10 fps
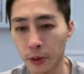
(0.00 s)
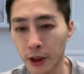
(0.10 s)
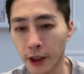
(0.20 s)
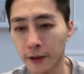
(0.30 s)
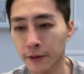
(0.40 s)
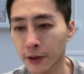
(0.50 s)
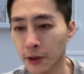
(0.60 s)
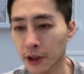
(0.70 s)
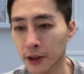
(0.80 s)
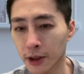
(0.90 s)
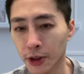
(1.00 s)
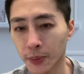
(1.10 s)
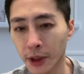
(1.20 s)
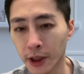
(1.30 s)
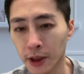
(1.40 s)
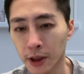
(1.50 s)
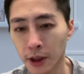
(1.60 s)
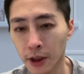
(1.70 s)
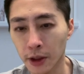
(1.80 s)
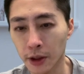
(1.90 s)
And so we can fill in the
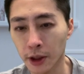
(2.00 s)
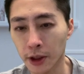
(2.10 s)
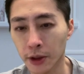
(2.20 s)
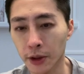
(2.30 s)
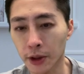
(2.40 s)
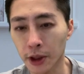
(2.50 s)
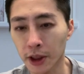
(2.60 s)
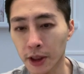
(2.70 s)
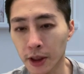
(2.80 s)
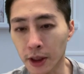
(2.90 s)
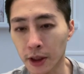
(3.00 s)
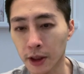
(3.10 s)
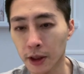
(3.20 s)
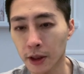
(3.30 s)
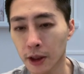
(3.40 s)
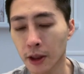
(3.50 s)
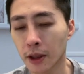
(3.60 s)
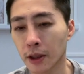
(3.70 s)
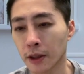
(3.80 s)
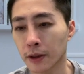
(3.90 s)
space here as
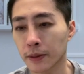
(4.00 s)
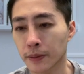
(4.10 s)
36.